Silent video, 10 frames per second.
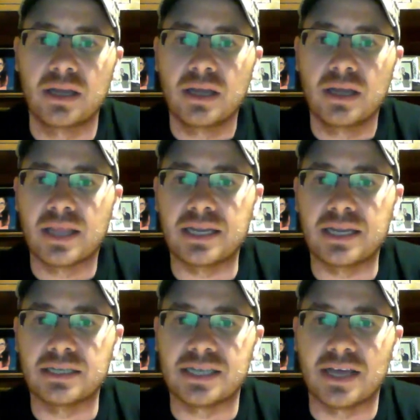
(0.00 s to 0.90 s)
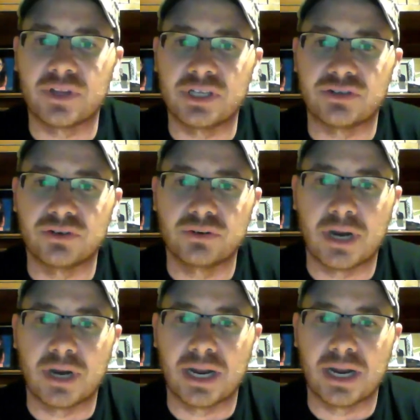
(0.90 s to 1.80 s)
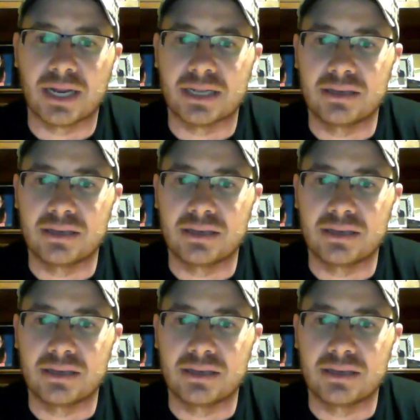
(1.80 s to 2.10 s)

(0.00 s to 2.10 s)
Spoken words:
That is definitely true, Brecken.